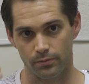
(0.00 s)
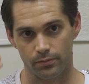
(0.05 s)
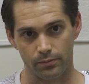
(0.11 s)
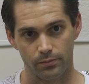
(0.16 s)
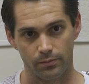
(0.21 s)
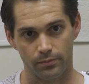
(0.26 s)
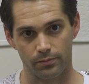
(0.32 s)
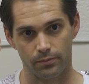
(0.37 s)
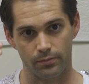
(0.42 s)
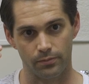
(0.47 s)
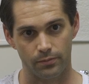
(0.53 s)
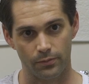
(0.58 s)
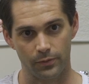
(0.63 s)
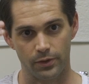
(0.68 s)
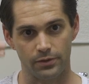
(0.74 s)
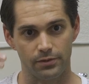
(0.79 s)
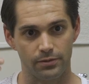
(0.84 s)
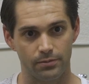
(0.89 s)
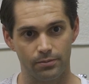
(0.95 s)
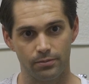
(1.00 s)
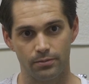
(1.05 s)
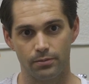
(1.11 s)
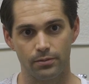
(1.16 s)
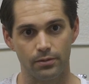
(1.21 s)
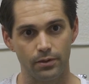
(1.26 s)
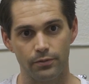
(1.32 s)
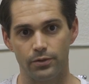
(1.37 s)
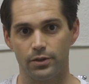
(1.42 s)
the vision?
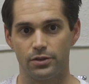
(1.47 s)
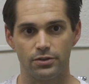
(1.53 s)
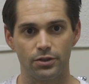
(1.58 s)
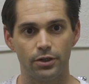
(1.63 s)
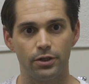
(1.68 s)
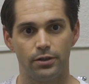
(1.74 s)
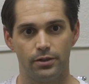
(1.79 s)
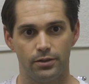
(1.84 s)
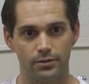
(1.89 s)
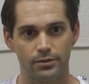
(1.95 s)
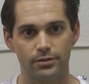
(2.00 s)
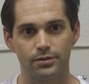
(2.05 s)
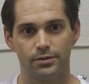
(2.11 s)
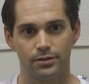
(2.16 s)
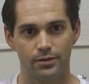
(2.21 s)
How is the comfort?